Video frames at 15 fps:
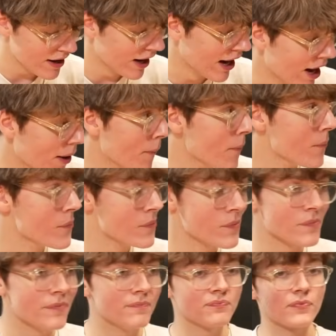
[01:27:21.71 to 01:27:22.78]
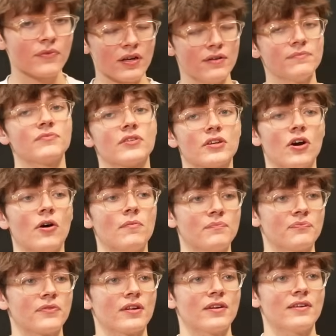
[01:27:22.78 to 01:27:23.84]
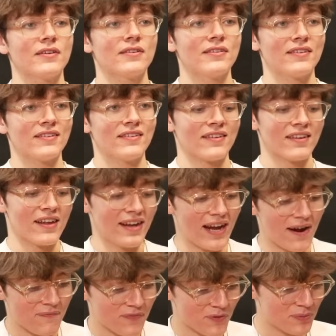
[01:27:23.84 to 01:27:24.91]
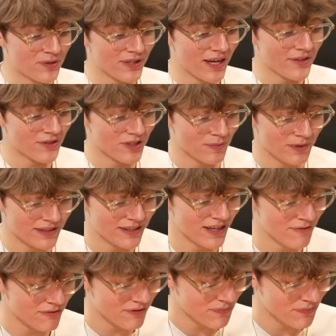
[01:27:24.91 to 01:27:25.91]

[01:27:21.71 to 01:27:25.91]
Um, you could have easily set that up. Yeah, oopsie daisies, I'm a div.